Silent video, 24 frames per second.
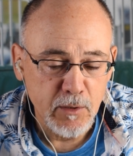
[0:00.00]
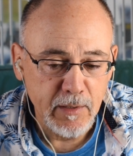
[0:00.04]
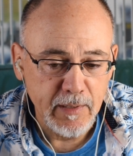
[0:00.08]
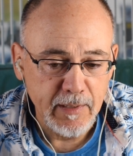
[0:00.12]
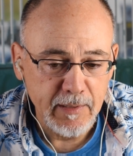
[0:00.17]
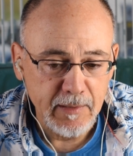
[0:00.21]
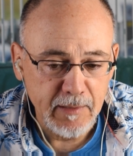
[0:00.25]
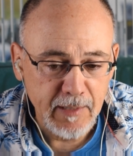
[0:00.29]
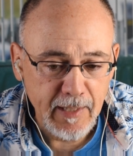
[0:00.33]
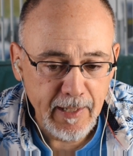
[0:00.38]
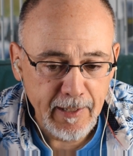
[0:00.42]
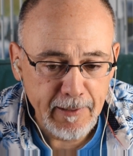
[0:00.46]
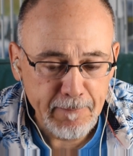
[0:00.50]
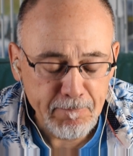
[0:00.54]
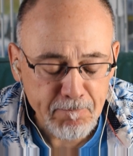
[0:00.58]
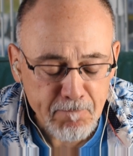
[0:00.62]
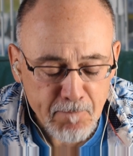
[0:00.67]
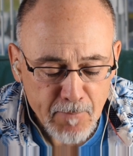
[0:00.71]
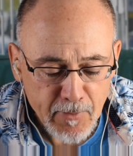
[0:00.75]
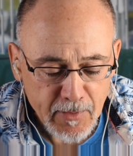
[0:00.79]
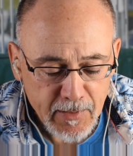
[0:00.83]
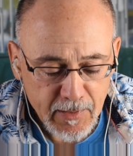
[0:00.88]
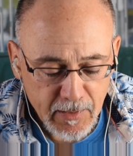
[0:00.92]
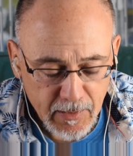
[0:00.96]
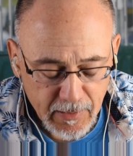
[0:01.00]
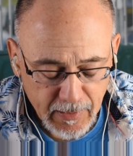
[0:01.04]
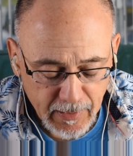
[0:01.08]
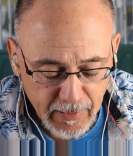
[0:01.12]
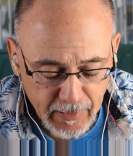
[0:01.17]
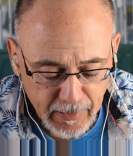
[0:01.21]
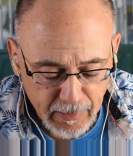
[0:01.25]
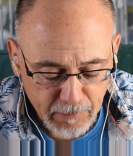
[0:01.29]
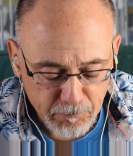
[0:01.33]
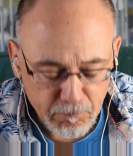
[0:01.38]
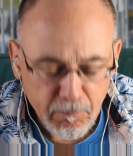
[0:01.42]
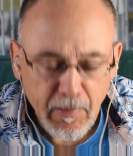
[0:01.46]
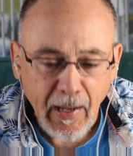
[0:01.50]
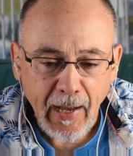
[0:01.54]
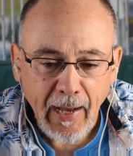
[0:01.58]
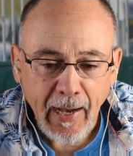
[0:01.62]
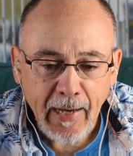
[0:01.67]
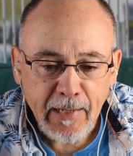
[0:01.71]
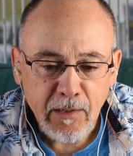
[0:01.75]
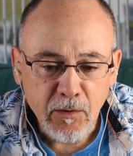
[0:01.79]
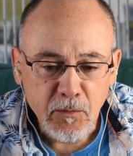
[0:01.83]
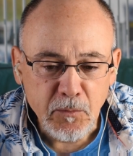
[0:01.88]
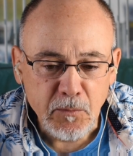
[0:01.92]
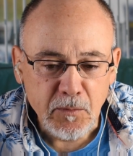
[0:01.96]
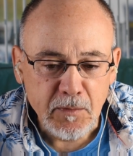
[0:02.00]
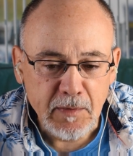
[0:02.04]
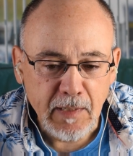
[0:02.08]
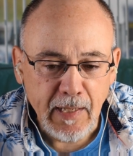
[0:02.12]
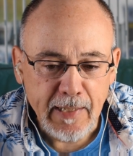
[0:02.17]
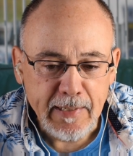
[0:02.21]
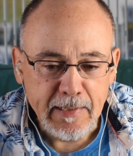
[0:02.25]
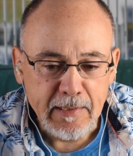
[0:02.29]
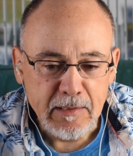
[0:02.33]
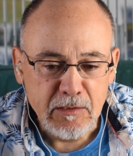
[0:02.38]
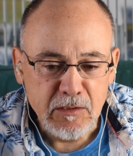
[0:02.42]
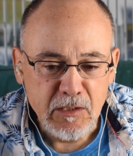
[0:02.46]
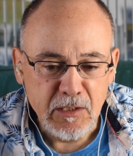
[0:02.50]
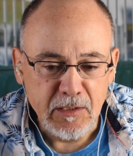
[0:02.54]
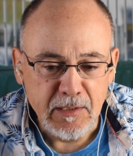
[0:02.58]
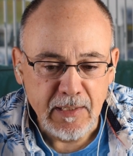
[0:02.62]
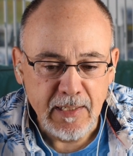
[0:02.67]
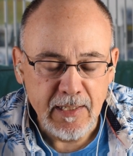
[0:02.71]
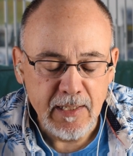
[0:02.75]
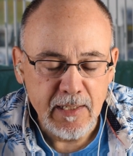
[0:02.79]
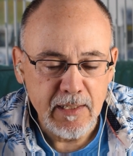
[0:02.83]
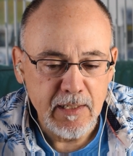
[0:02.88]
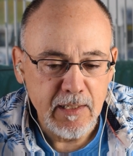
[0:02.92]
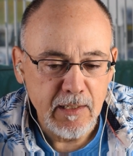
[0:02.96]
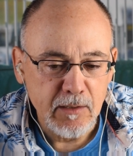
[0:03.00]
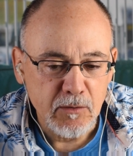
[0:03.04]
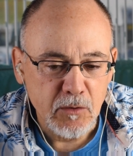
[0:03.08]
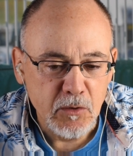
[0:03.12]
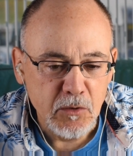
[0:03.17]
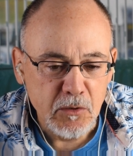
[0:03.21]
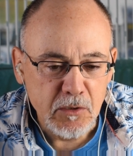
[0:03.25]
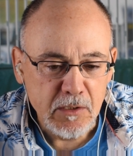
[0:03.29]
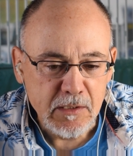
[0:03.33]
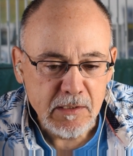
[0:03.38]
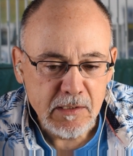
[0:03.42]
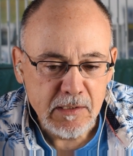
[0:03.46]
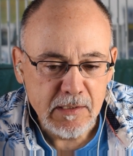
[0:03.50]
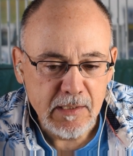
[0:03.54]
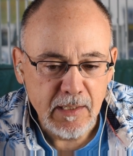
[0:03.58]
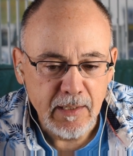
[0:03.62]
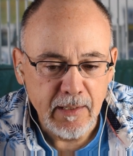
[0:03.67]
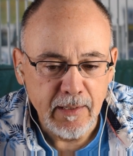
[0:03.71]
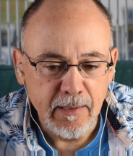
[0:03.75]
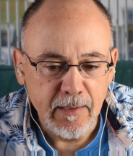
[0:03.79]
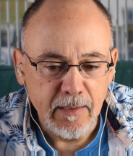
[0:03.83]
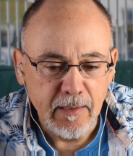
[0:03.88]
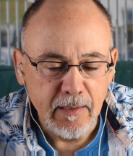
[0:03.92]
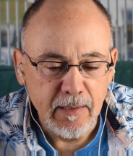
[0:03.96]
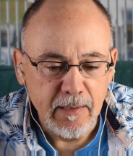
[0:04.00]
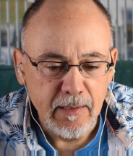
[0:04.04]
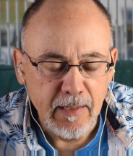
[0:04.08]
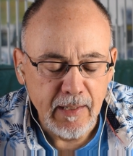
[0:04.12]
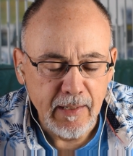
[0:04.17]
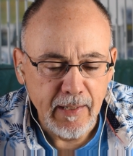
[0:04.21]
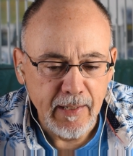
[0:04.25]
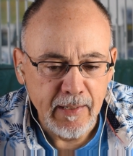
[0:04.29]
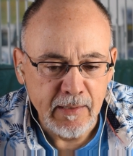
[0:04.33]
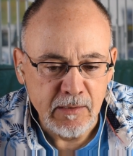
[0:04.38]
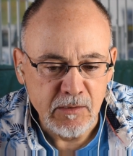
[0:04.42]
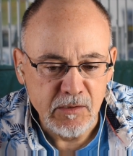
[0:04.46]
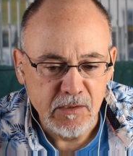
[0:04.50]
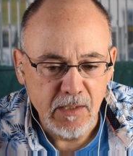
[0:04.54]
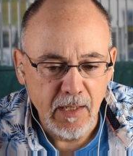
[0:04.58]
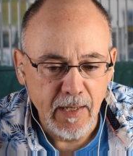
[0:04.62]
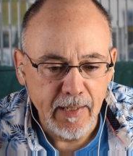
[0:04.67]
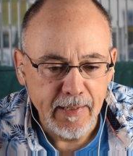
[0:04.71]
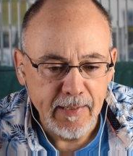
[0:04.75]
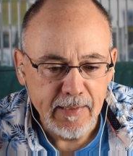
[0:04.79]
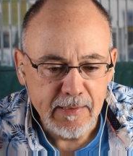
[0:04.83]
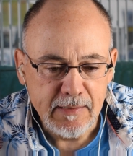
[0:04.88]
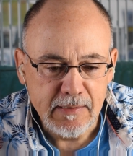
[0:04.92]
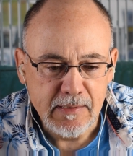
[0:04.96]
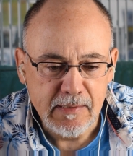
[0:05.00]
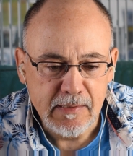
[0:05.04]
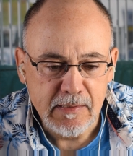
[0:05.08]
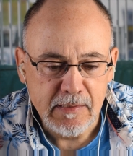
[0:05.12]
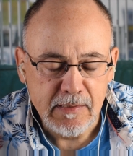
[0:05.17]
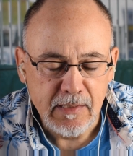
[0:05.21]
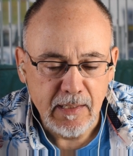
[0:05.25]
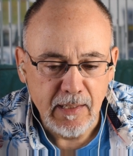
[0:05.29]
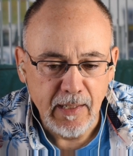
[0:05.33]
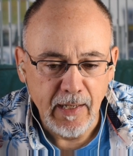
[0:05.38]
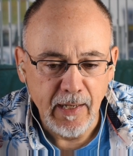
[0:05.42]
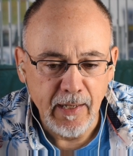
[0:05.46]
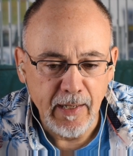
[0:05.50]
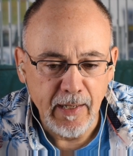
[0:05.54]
morning line. I don't like to key a horse in exotics